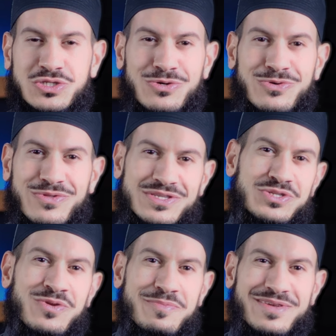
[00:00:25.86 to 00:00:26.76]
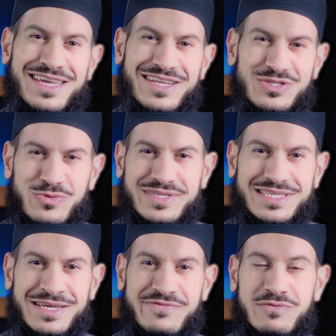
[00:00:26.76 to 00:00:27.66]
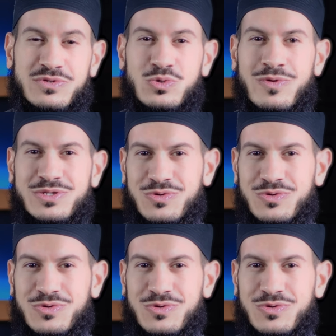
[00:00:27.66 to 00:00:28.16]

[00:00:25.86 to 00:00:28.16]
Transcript: So the student began to recite from Surah